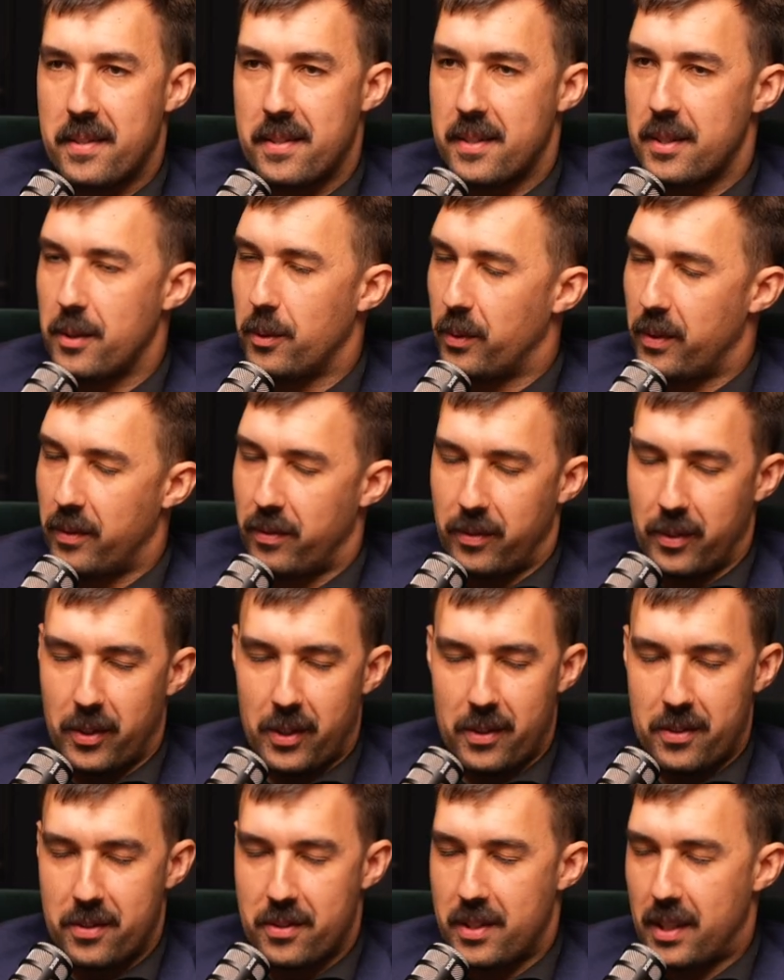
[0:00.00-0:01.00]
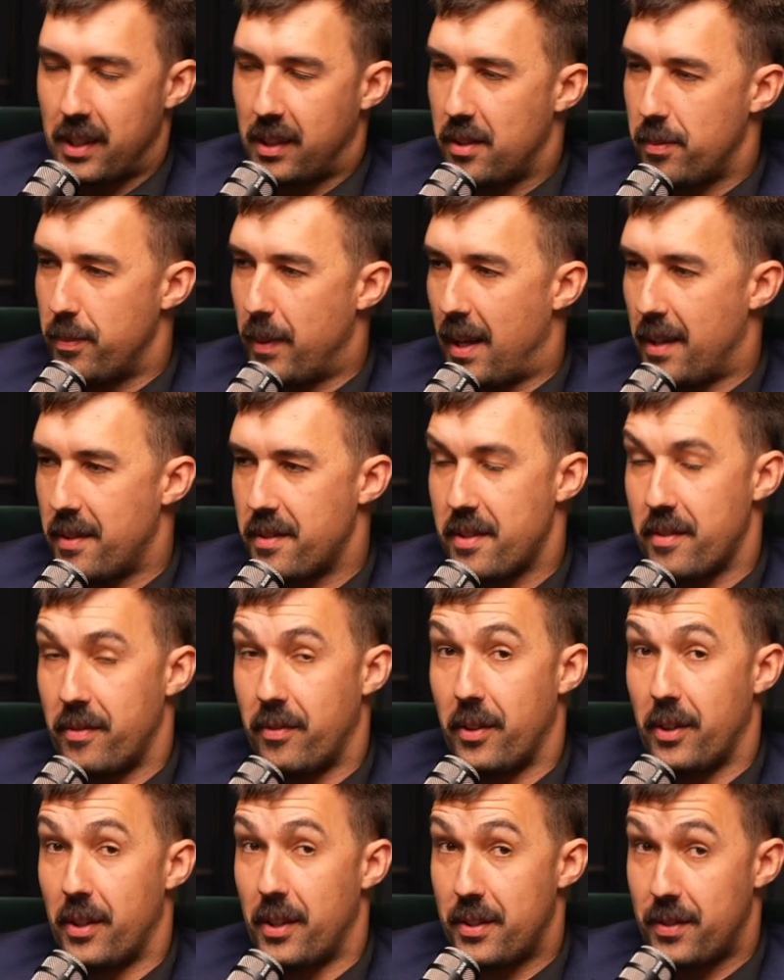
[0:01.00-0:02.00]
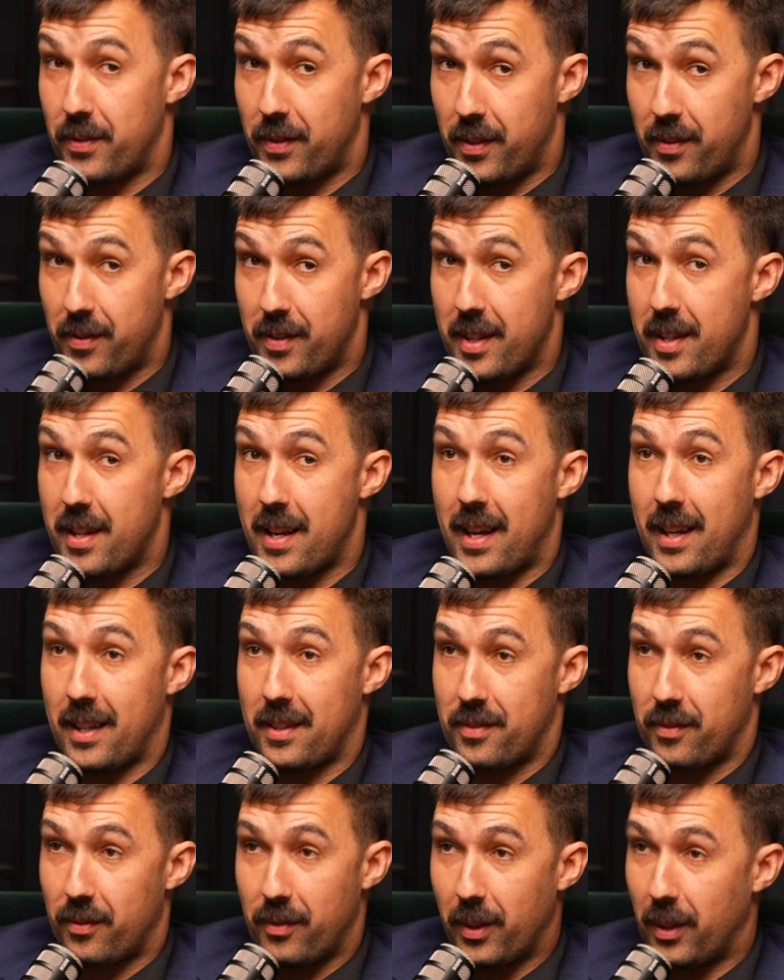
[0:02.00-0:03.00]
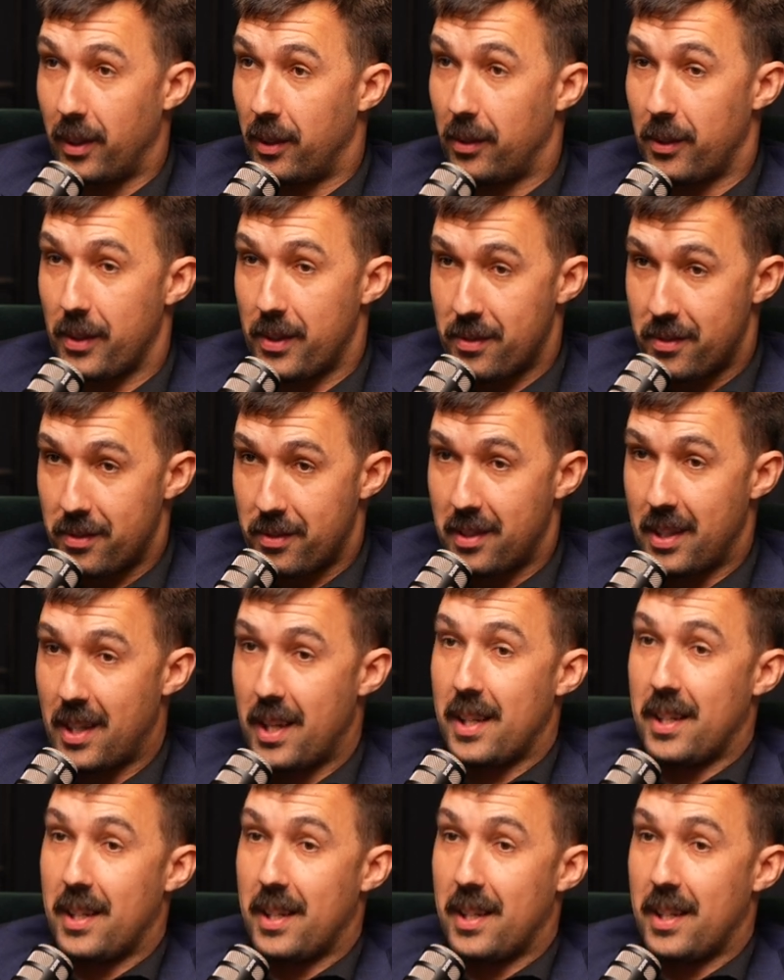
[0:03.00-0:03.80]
still the first six months, the first 50,000 followers.